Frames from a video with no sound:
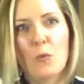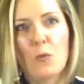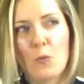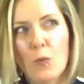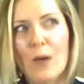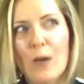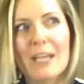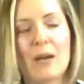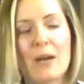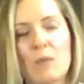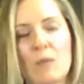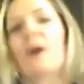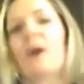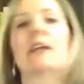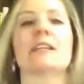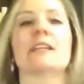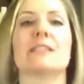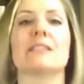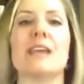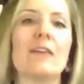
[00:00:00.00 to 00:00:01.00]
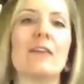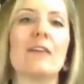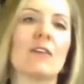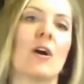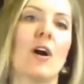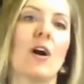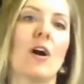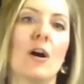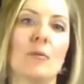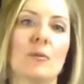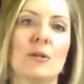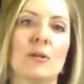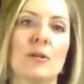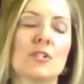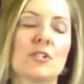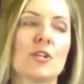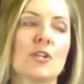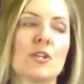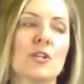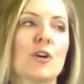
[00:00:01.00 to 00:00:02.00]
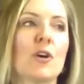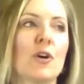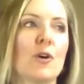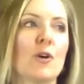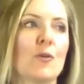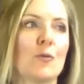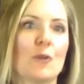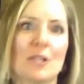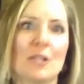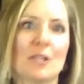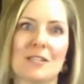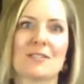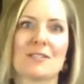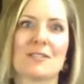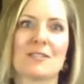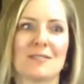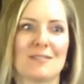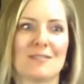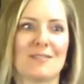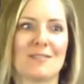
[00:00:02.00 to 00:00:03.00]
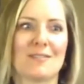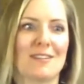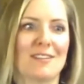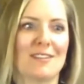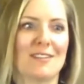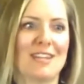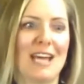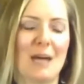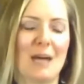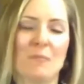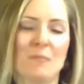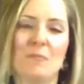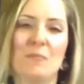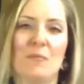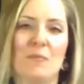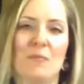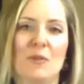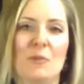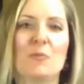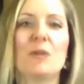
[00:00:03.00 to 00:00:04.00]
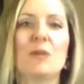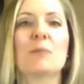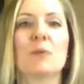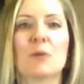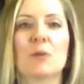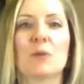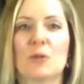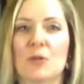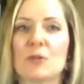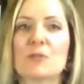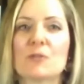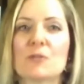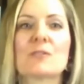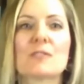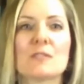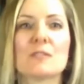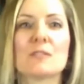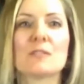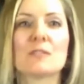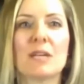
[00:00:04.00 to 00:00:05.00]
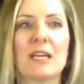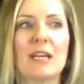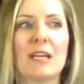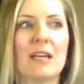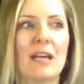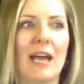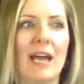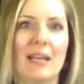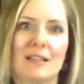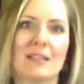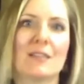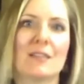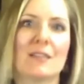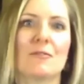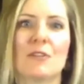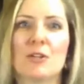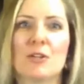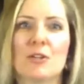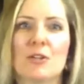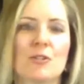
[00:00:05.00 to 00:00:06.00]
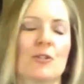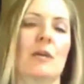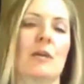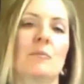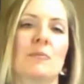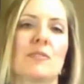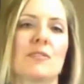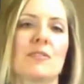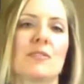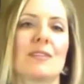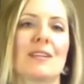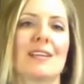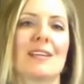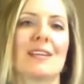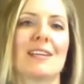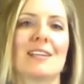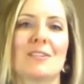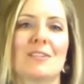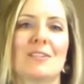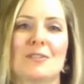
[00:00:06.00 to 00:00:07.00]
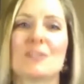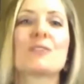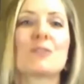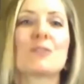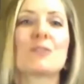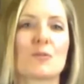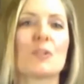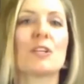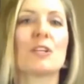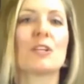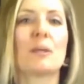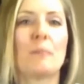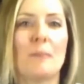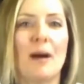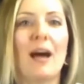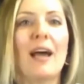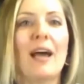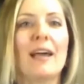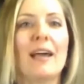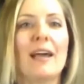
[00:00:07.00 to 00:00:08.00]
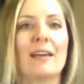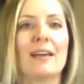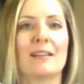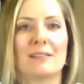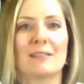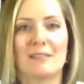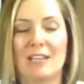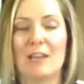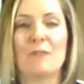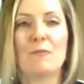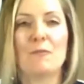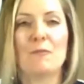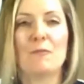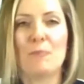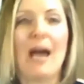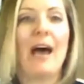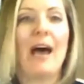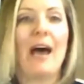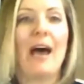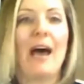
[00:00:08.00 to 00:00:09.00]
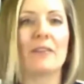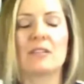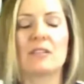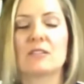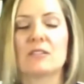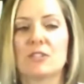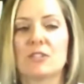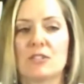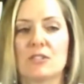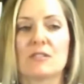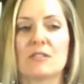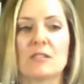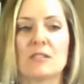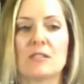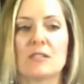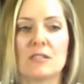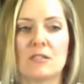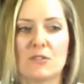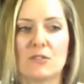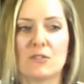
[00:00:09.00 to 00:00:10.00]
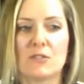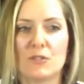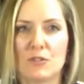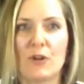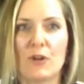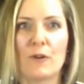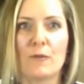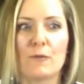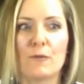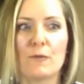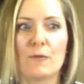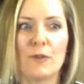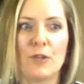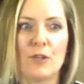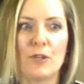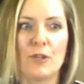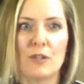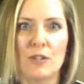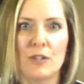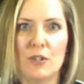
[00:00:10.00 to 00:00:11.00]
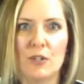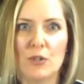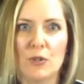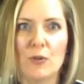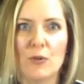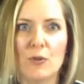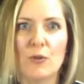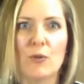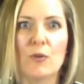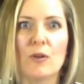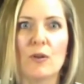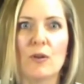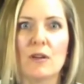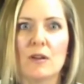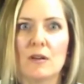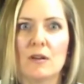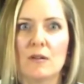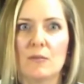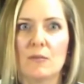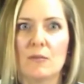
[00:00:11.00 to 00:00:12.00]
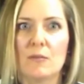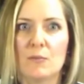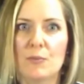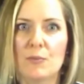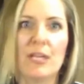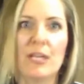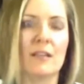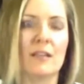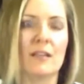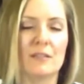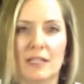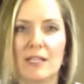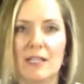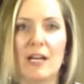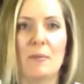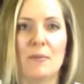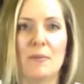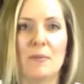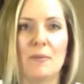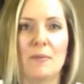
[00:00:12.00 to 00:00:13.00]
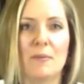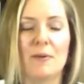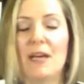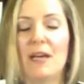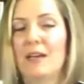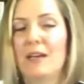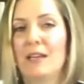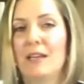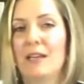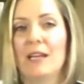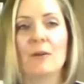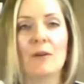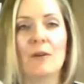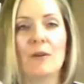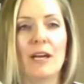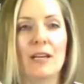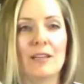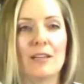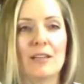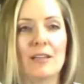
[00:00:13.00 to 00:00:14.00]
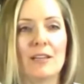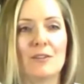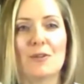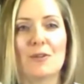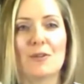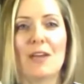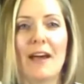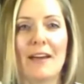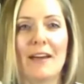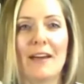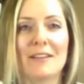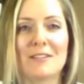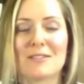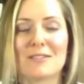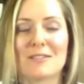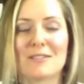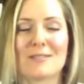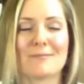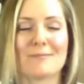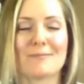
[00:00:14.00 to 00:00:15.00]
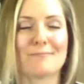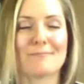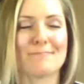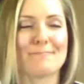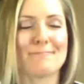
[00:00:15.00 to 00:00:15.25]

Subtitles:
what I wanted to have accomplished was that the people closest to me had lived their dreams. So this is really my life path, is just to serve you being lit up. And any way I can do that, it's